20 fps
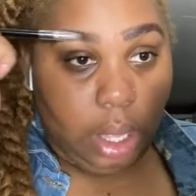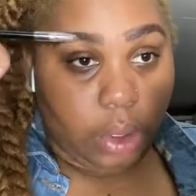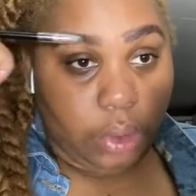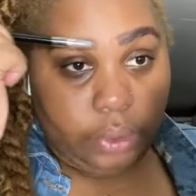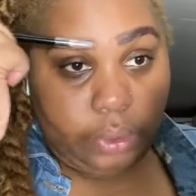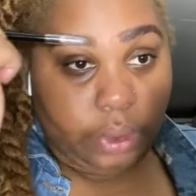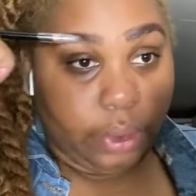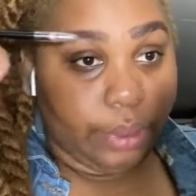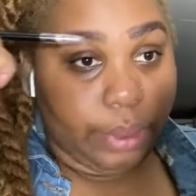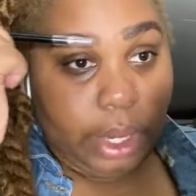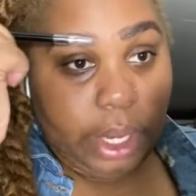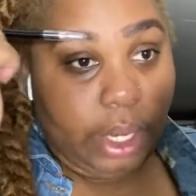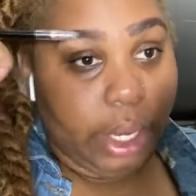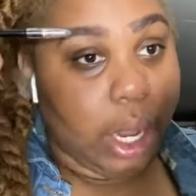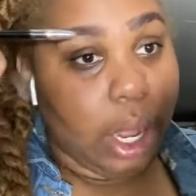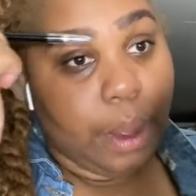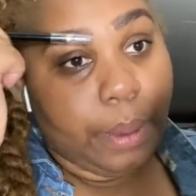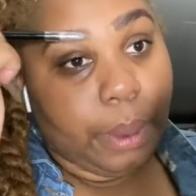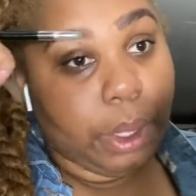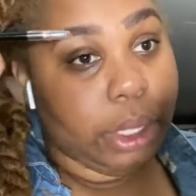So right now
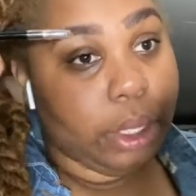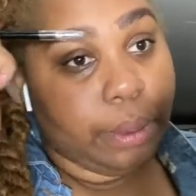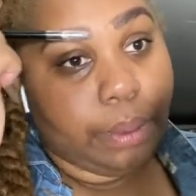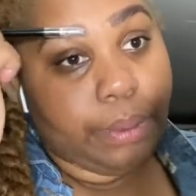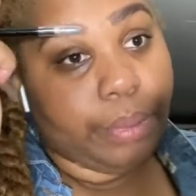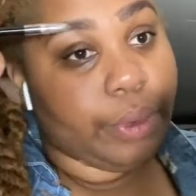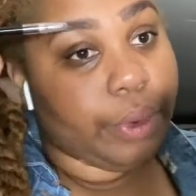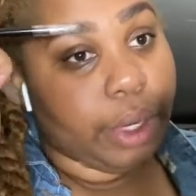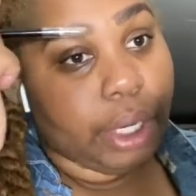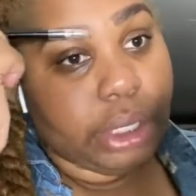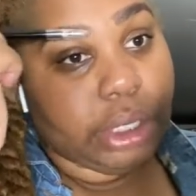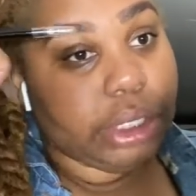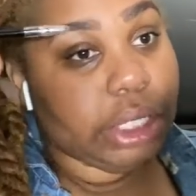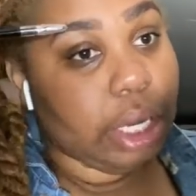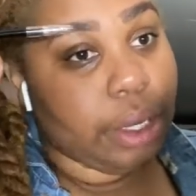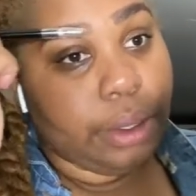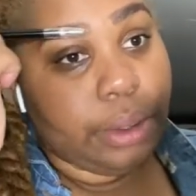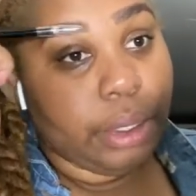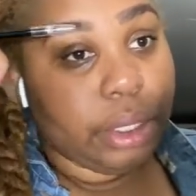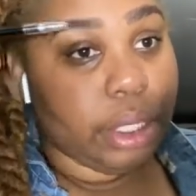I'm gonna brush
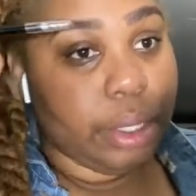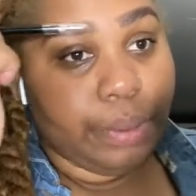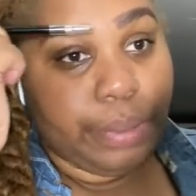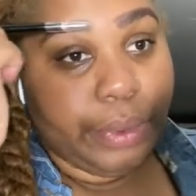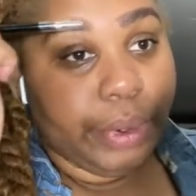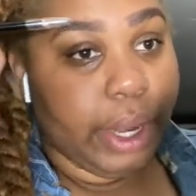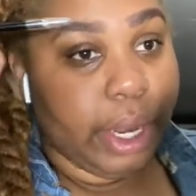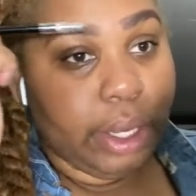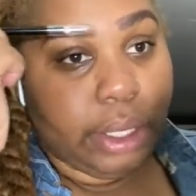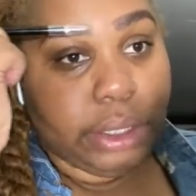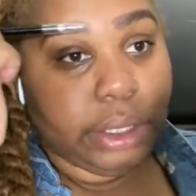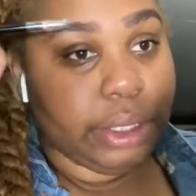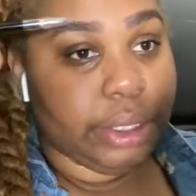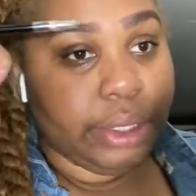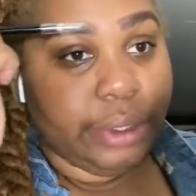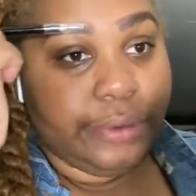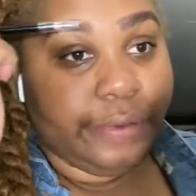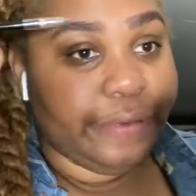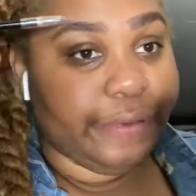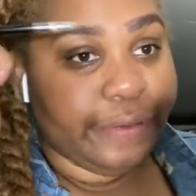out the brows in
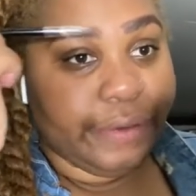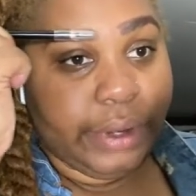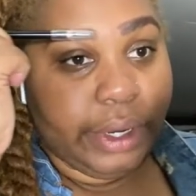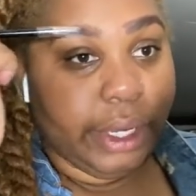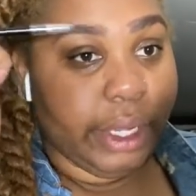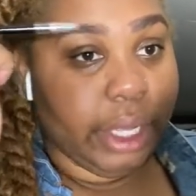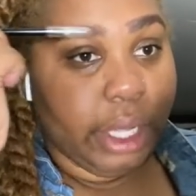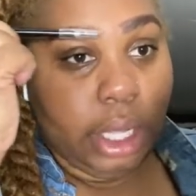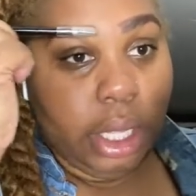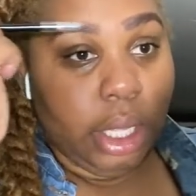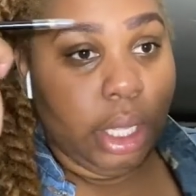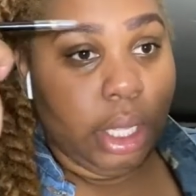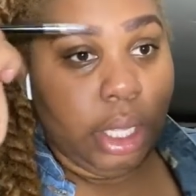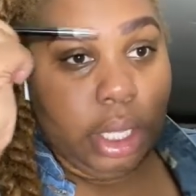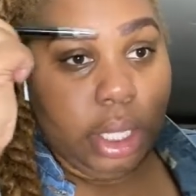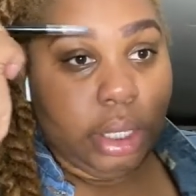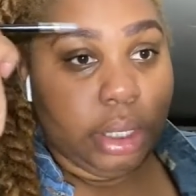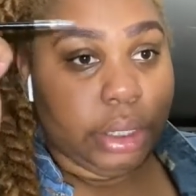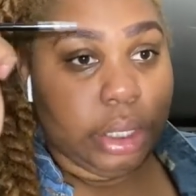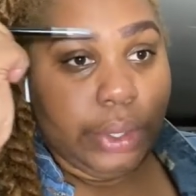the front
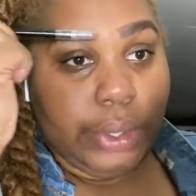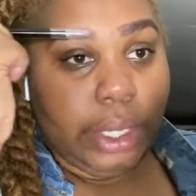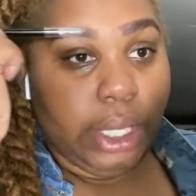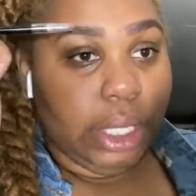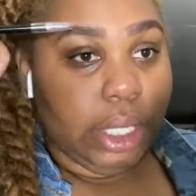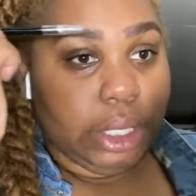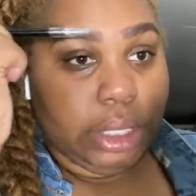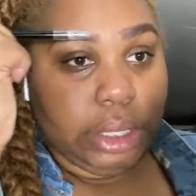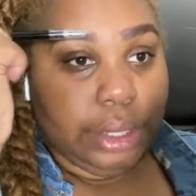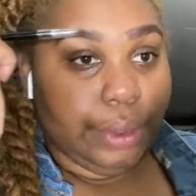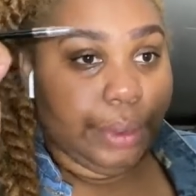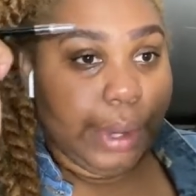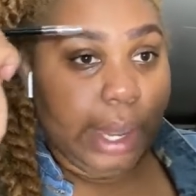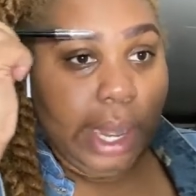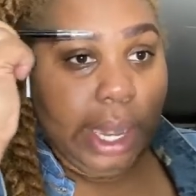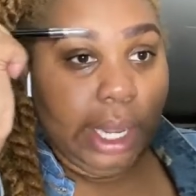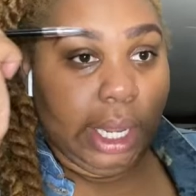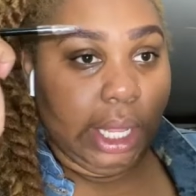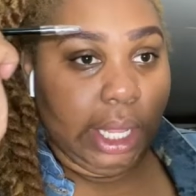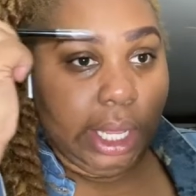so it looks
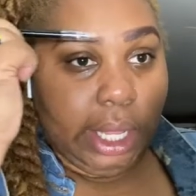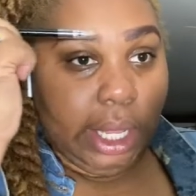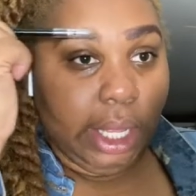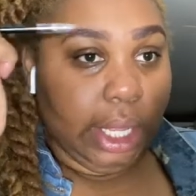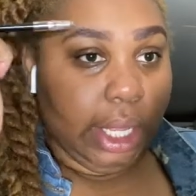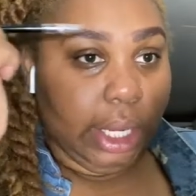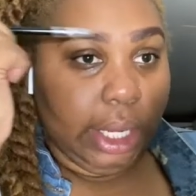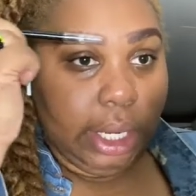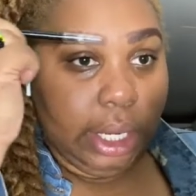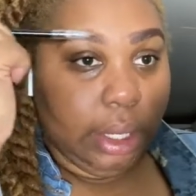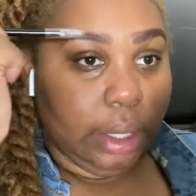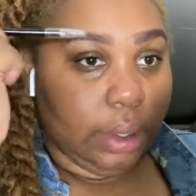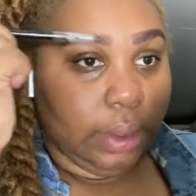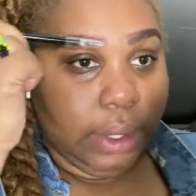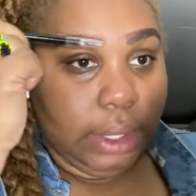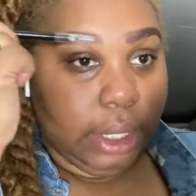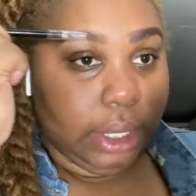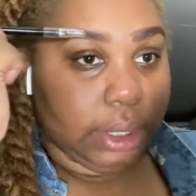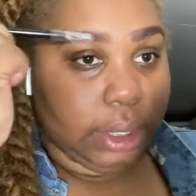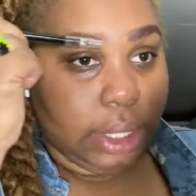gradient. You know, it
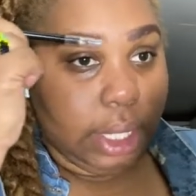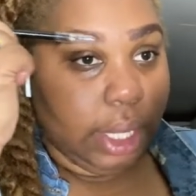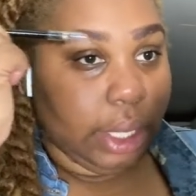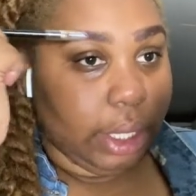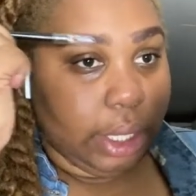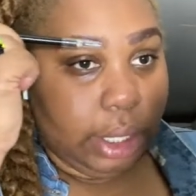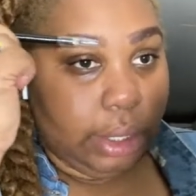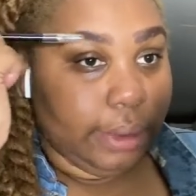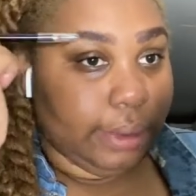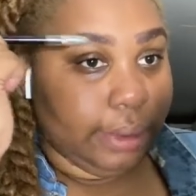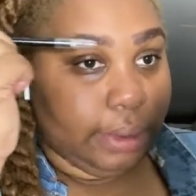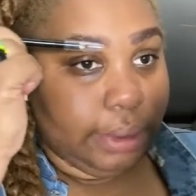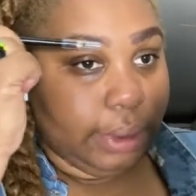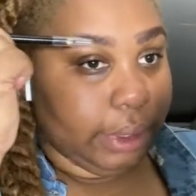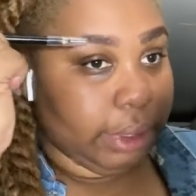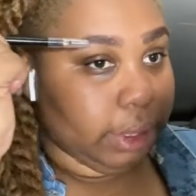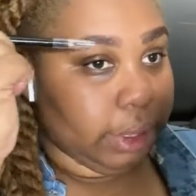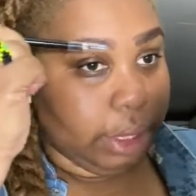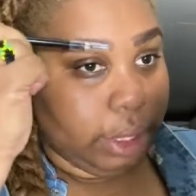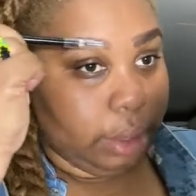looks like, oh,
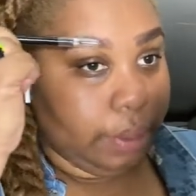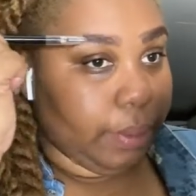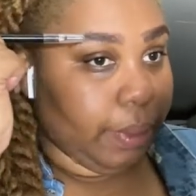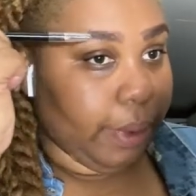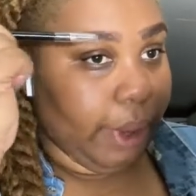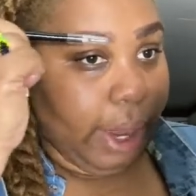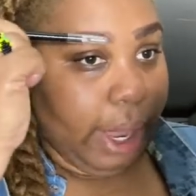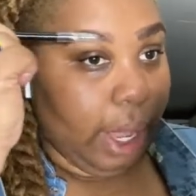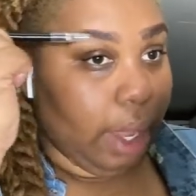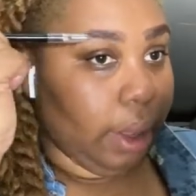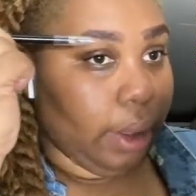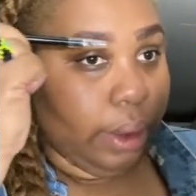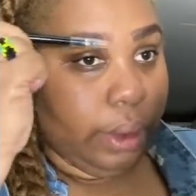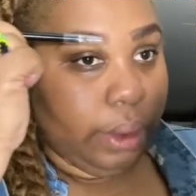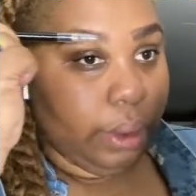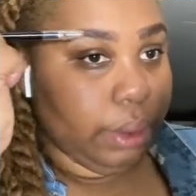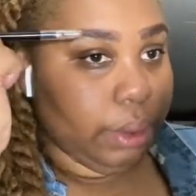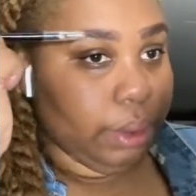it's her brows.